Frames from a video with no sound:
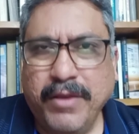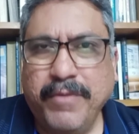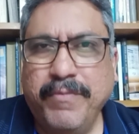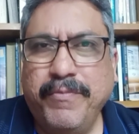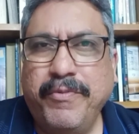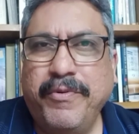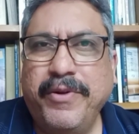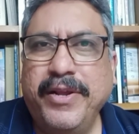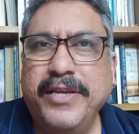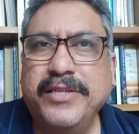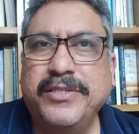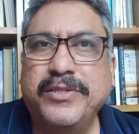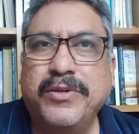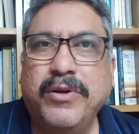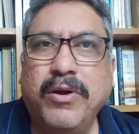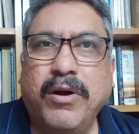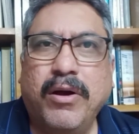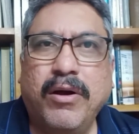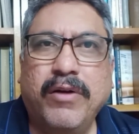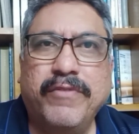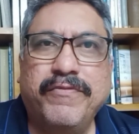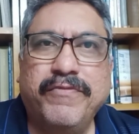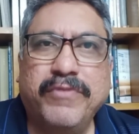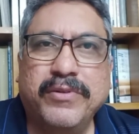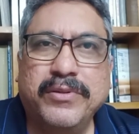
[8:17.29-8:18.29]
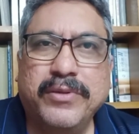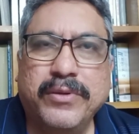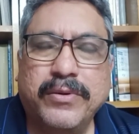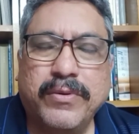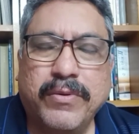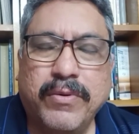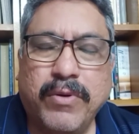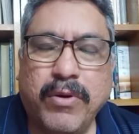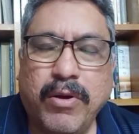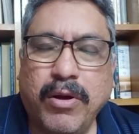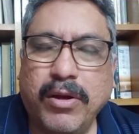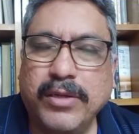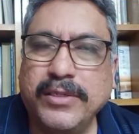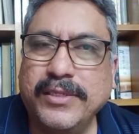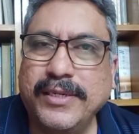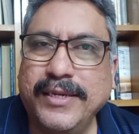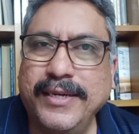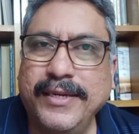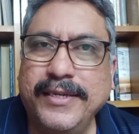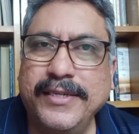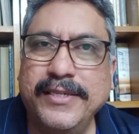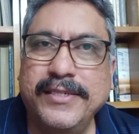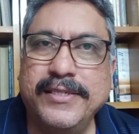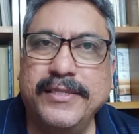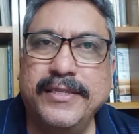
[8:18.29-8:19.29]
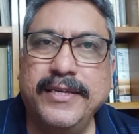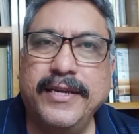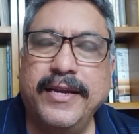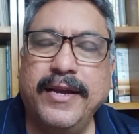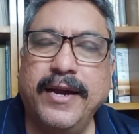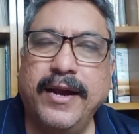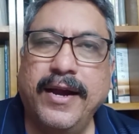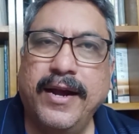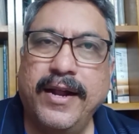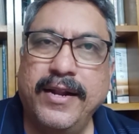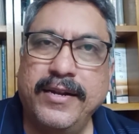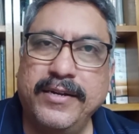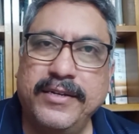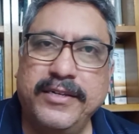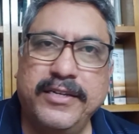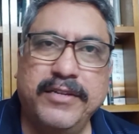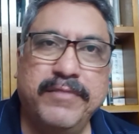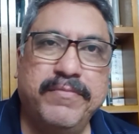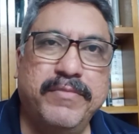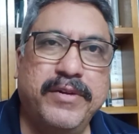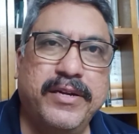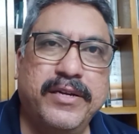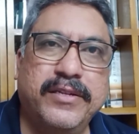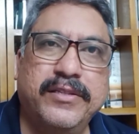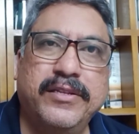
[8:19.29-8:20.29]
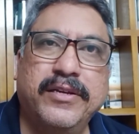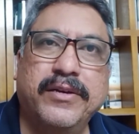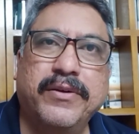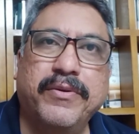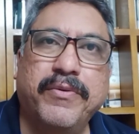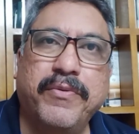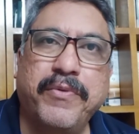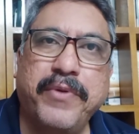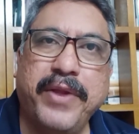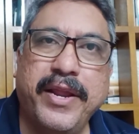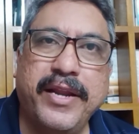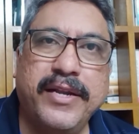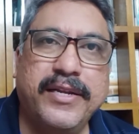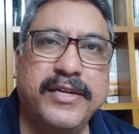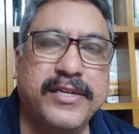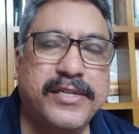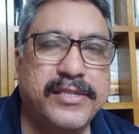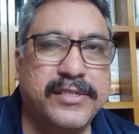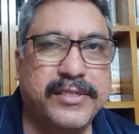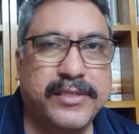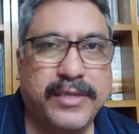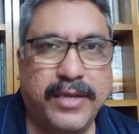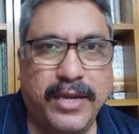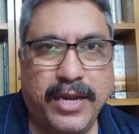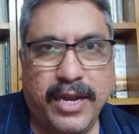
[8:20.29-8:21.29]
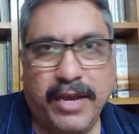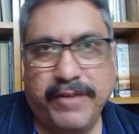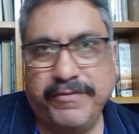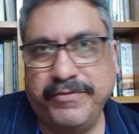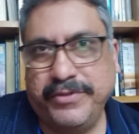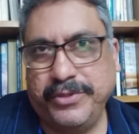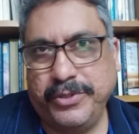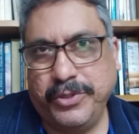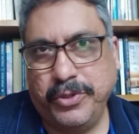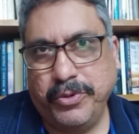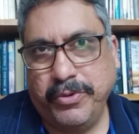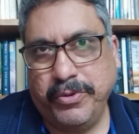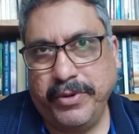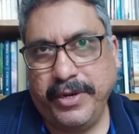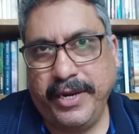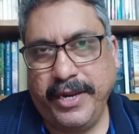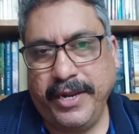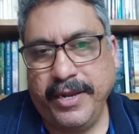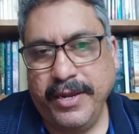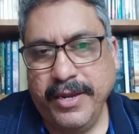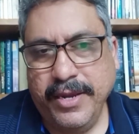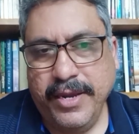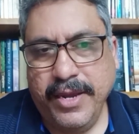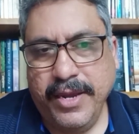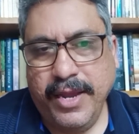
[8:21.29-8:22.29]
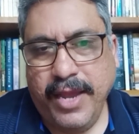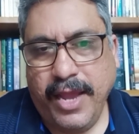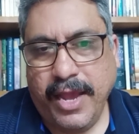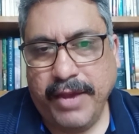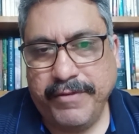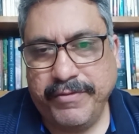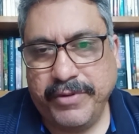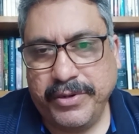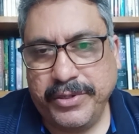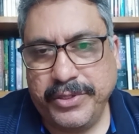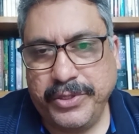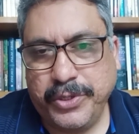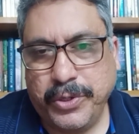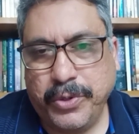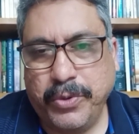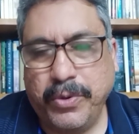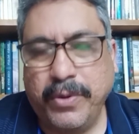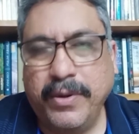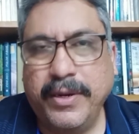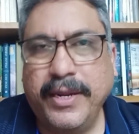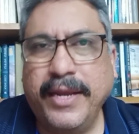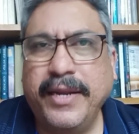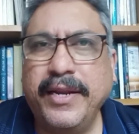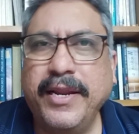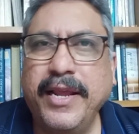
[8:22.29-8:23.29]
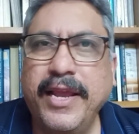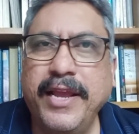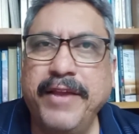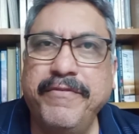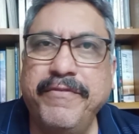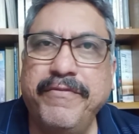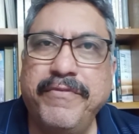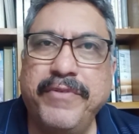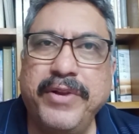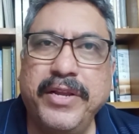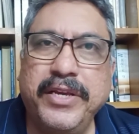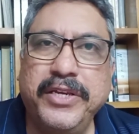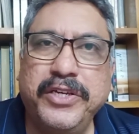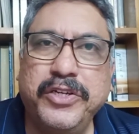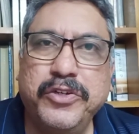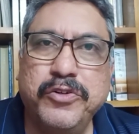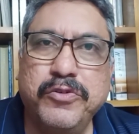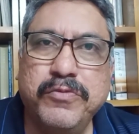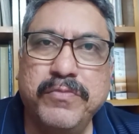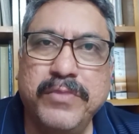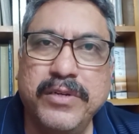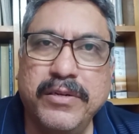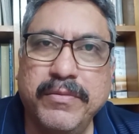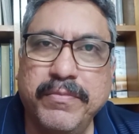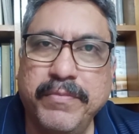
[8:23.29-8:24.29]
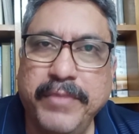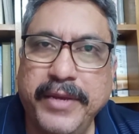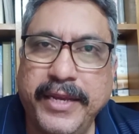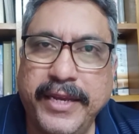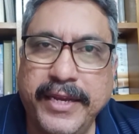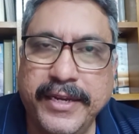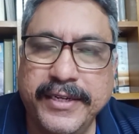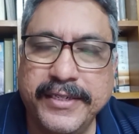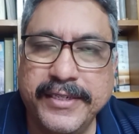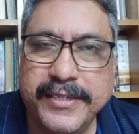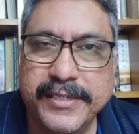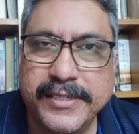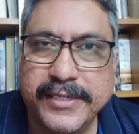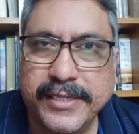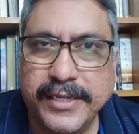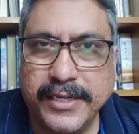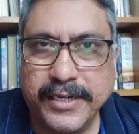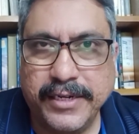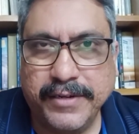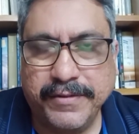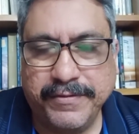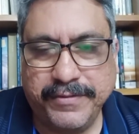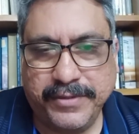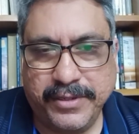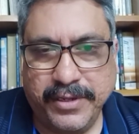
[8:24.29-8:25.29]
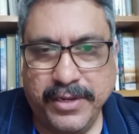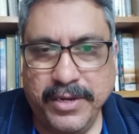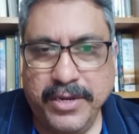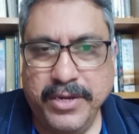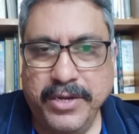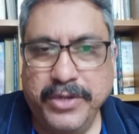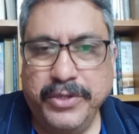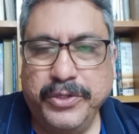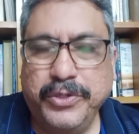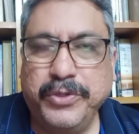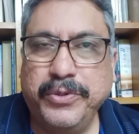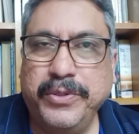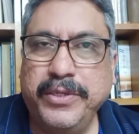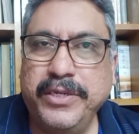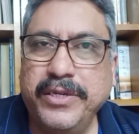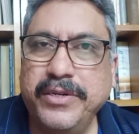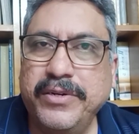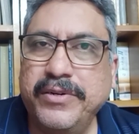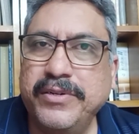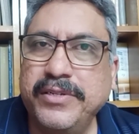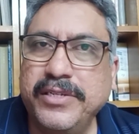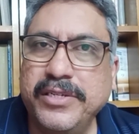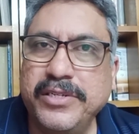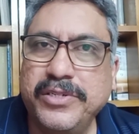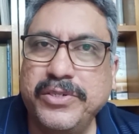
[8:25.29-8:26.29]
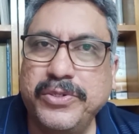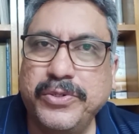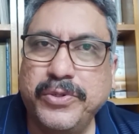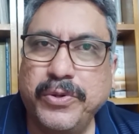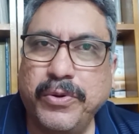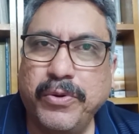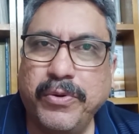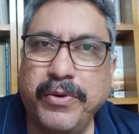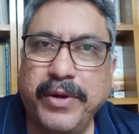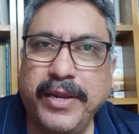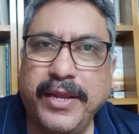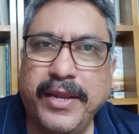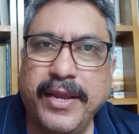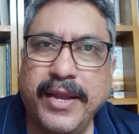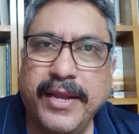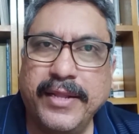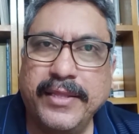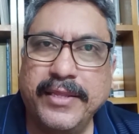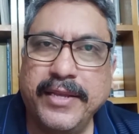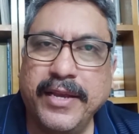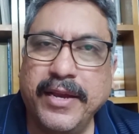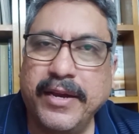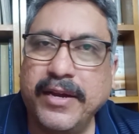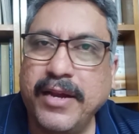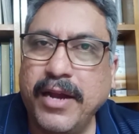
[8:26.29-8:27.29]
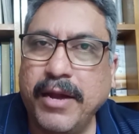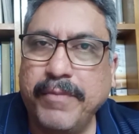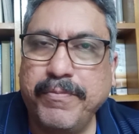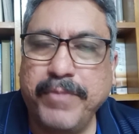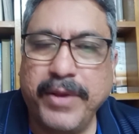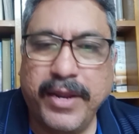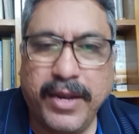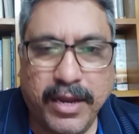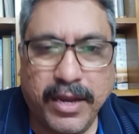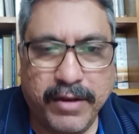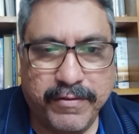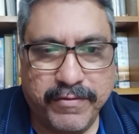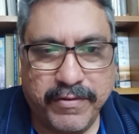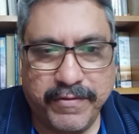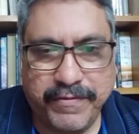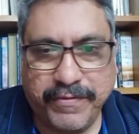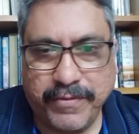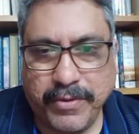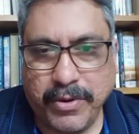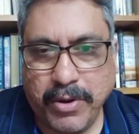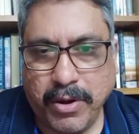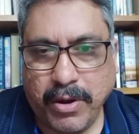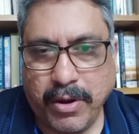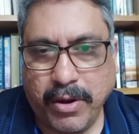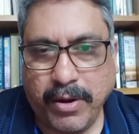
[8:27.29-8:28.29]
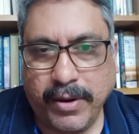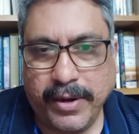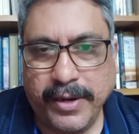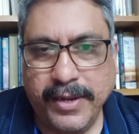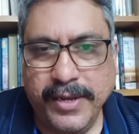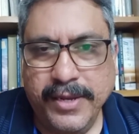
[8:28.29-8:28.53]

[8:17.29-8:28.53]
Praise God for the cross. It is the ultimate, the greatest love story ever told, and every human being deserves to hear this story and the agape love of God.